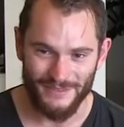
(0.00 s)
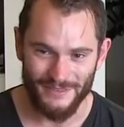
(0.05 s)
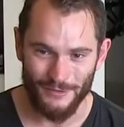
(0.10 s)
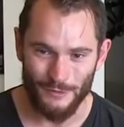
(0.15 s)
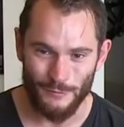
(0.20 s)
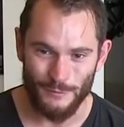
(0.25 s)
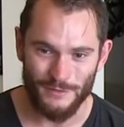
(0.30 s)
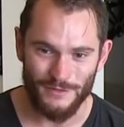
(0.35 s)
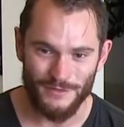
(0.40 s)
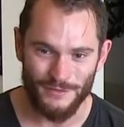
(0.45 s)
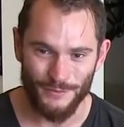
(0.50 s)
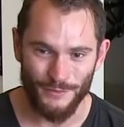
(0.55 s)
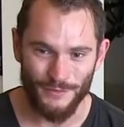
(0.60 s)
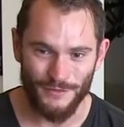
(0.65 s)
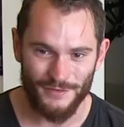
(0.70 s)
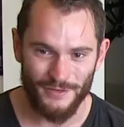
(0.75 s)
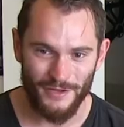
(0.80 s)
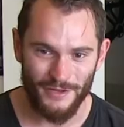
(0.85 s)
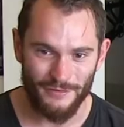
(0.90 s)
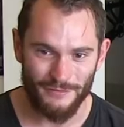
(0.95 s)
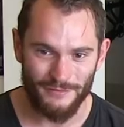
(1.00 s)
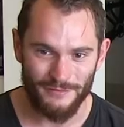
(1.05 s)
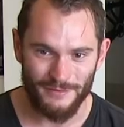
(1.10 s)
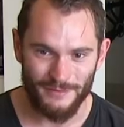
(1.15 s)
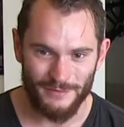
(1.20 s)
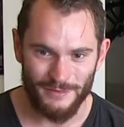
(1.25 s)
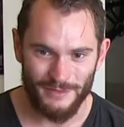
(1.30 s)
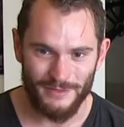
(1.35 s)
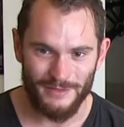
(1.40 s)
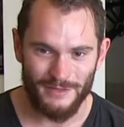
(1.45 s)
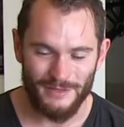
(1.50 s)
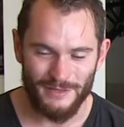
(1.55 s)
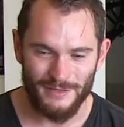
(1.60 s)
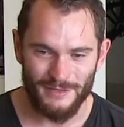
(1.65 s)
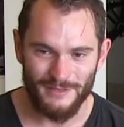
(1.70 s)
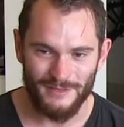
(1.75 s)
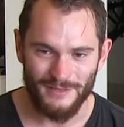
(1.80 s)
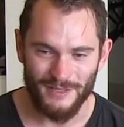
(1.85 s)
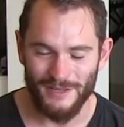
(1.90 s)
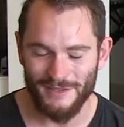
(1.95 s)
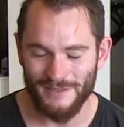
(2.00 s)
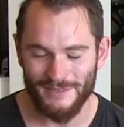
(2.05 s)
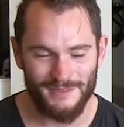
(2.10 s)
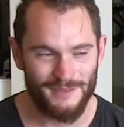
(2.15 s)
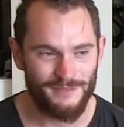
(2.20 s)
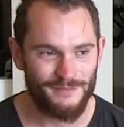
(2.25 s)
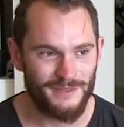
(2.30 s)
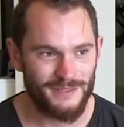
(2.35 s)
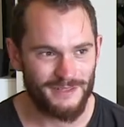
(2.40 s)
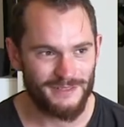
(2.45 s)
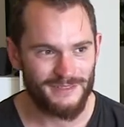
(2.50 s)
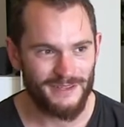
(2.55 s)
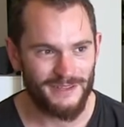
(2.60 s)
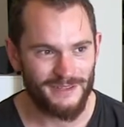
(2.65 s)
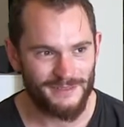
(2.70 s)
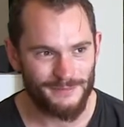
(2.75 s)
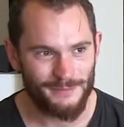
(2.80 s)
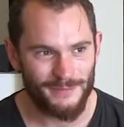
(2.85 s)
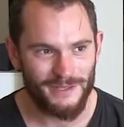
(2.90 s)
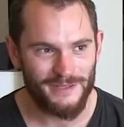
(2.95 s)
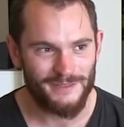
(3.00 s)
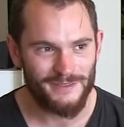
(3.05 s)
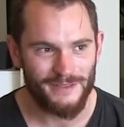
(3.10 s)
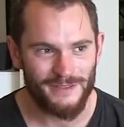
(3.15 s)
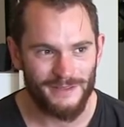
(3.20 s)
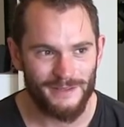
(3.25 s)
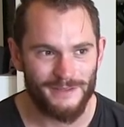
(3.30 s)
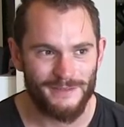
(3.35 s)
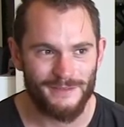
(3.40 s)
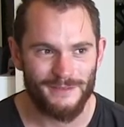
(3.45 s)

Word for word: this open source kind of data sifting takes place. I yeah, guess.